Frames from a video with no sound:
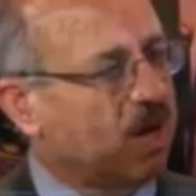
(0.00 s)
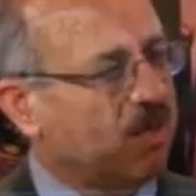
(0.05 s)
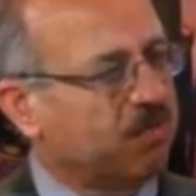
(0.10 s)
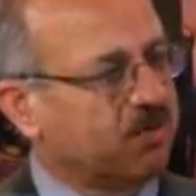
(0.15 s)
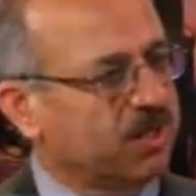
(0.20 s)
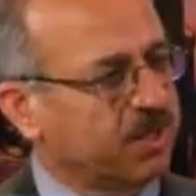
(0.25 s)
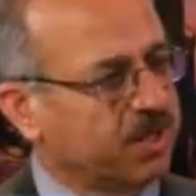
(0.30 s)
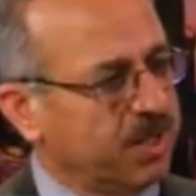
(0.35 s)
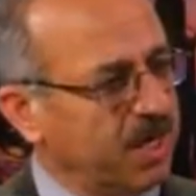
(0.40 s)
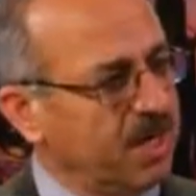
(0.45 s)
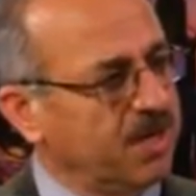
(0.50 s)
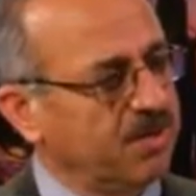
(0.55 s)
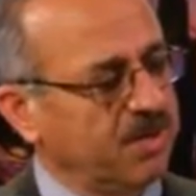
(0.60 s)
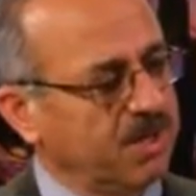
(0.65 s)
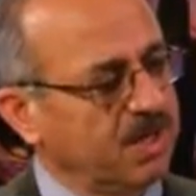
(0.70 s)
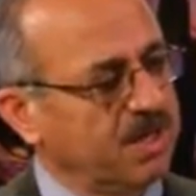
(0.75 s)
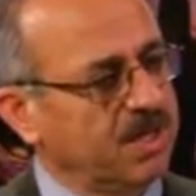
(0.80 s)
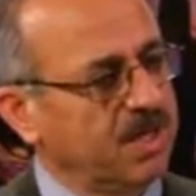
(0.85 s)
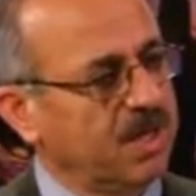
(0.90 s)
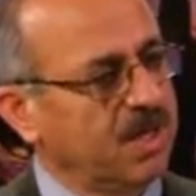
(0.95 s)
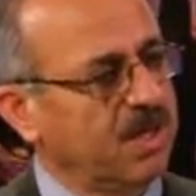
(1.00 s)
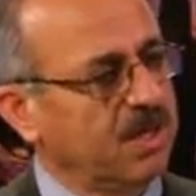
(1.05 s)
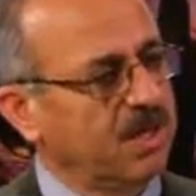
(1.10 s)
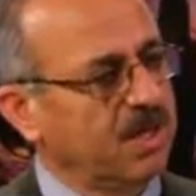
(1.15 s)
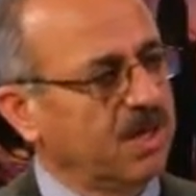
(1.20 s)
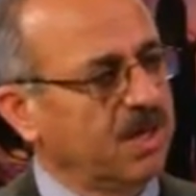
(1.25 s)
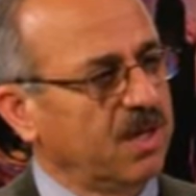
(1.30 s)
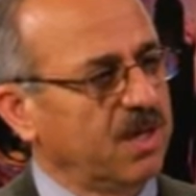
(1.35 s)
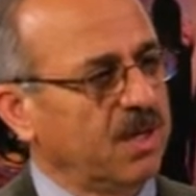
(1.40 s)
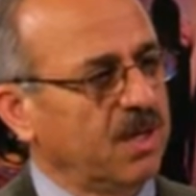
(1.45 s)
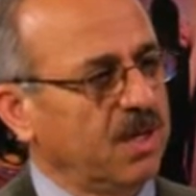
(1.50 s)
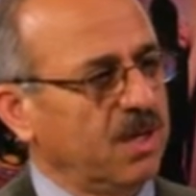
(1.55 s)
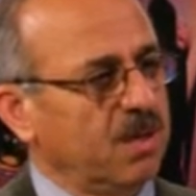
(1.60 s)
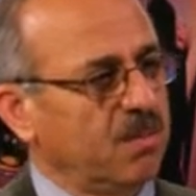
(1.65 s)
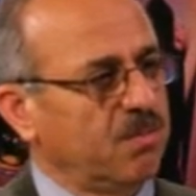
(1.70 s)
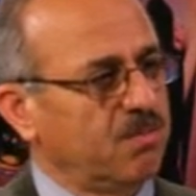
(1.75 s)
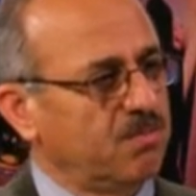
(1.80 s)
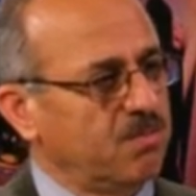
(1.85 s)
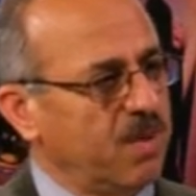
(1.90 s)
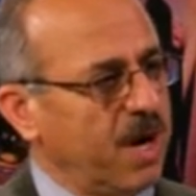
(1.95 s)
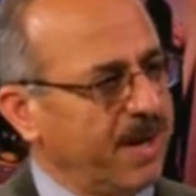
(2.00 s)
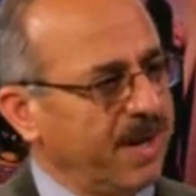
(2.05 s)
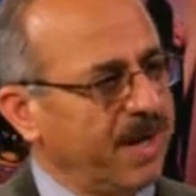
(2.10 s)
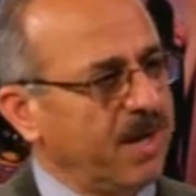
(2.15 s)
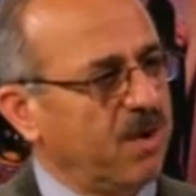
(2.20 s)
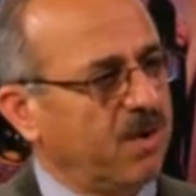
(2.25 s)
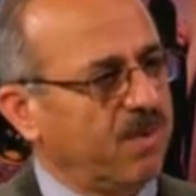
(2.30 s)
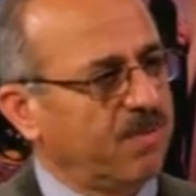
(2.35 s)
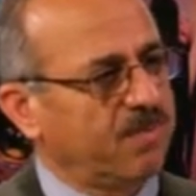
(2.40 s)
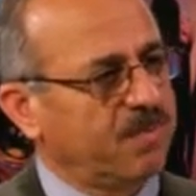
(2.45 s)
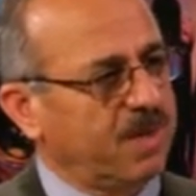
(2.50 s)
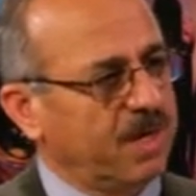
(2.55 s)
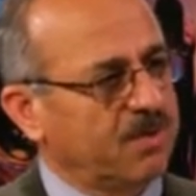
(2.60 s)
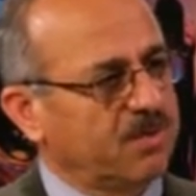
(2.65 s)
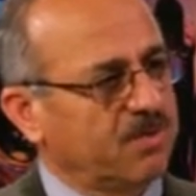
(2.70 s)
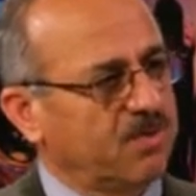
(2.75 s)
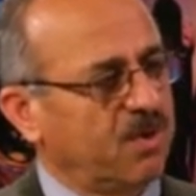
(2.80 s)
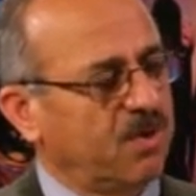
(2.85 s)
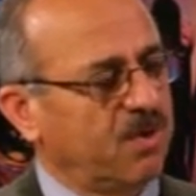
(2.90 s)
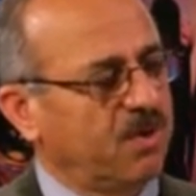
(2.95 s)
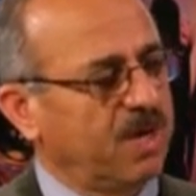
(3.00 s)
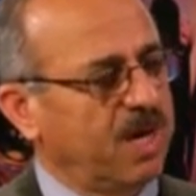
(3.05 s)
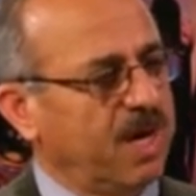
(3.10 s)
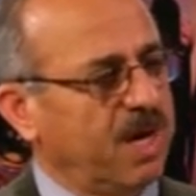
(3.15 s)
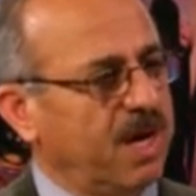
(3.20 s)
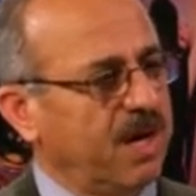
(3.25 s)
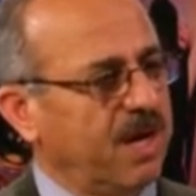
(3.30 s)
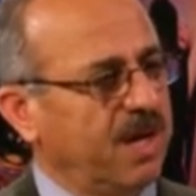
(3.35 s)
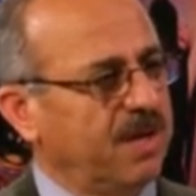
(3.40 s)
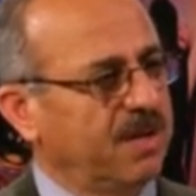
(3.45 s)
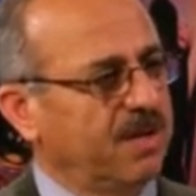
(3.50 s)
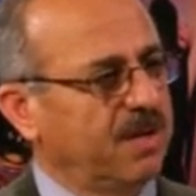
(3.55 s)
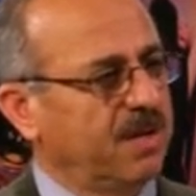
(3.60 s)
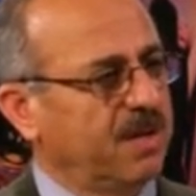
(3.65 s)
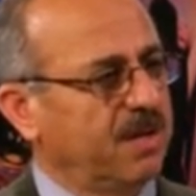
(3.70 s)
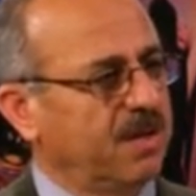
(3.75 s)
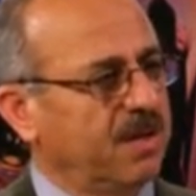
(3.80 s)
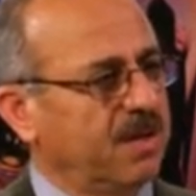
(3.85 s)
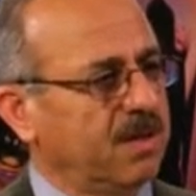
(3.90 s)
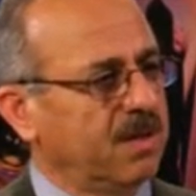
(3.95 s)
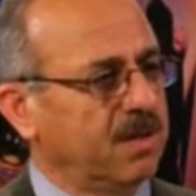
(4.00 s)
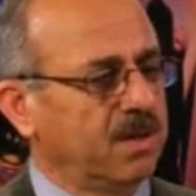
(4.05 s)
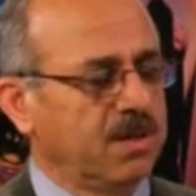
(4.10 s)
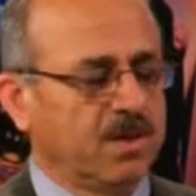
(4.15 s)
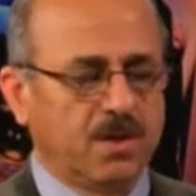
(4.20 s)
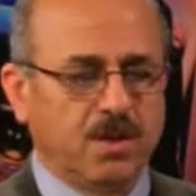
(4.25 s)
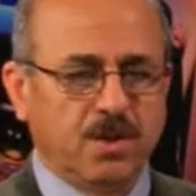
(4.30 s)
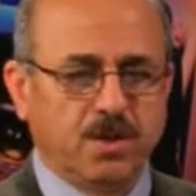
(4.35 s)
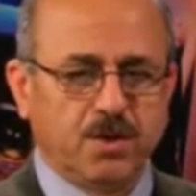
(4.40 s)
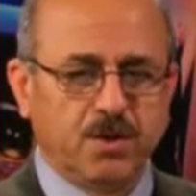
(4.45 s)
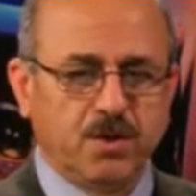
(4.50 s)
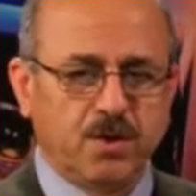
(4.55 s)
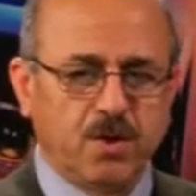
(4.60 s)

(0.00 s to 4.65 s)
share in the money of petrol, and he